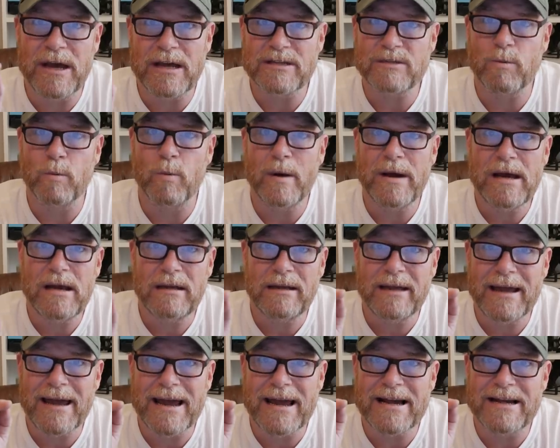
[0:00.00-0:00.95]
as
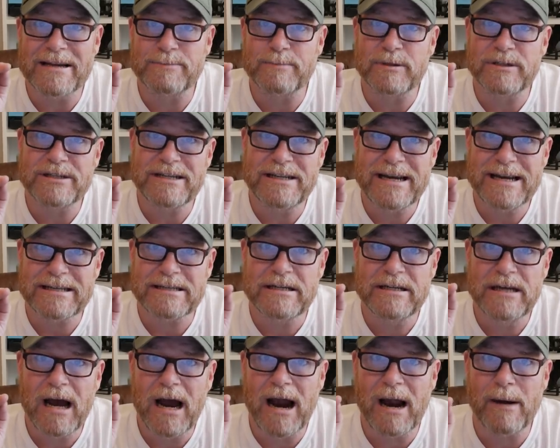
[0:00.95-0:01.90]
well as
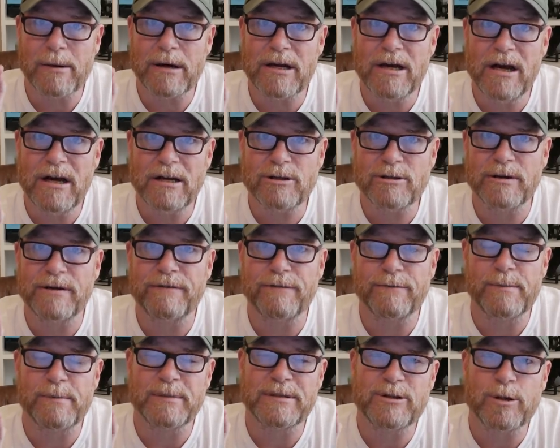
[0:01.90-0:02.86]
protect our country
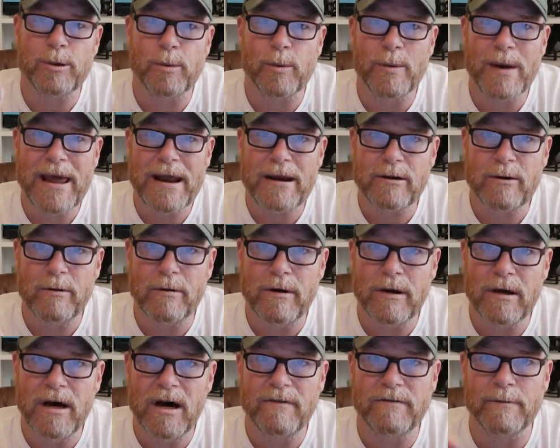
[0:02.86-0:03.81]
from a tyrannical
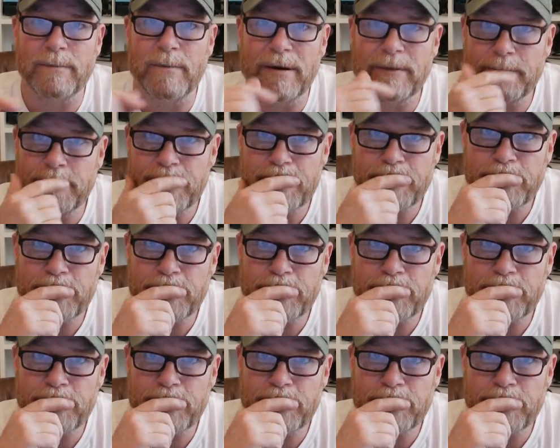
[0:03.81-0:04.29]
government